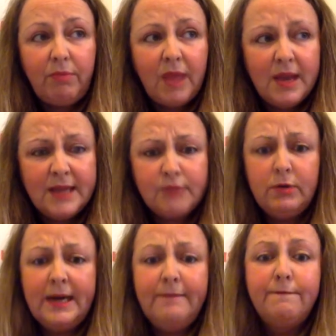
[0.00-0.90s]
is
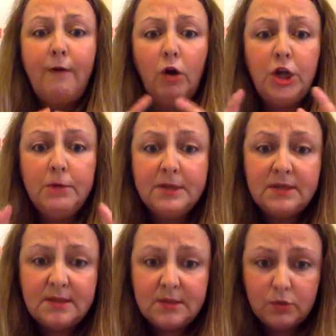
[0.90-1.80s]
really
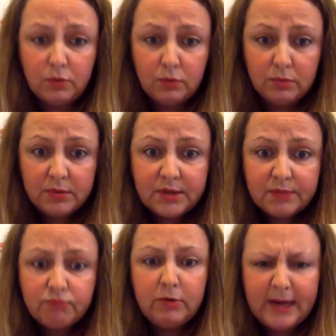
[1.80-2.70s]
voluminous
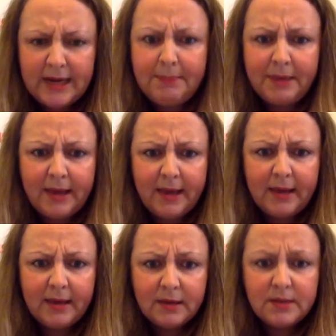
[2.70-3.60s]
stools, really
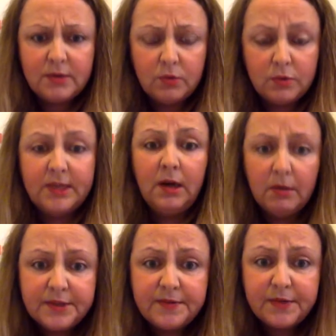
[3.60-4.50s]
big stools and
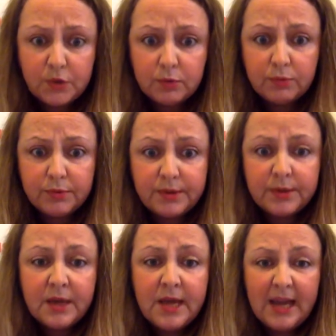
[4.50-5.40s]
lots of
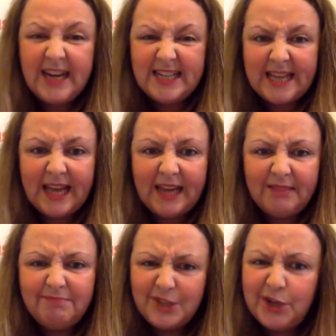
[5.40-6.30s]
stools in a
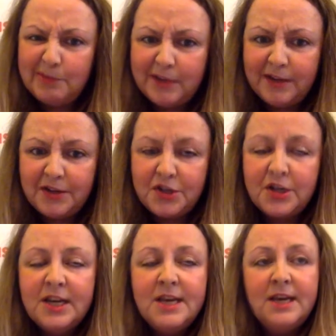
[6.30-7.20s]
day, too much.
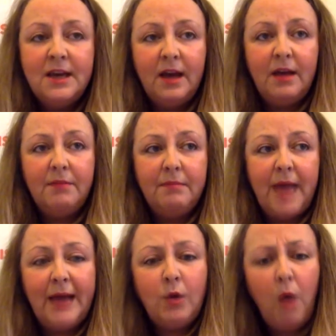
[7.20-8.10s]

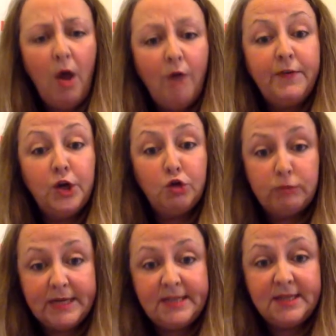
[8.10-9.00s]
And quite often a
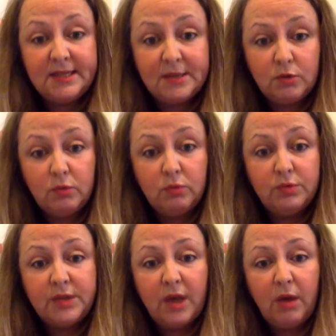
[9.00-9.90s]
greasy stool,
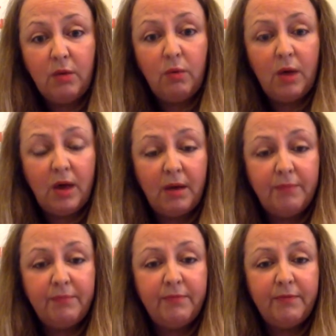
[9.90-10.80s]
so
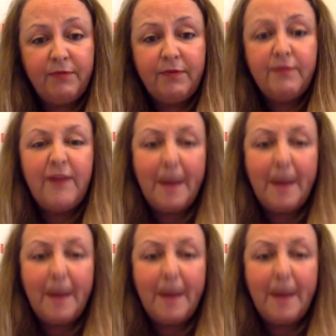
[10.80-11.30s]
fat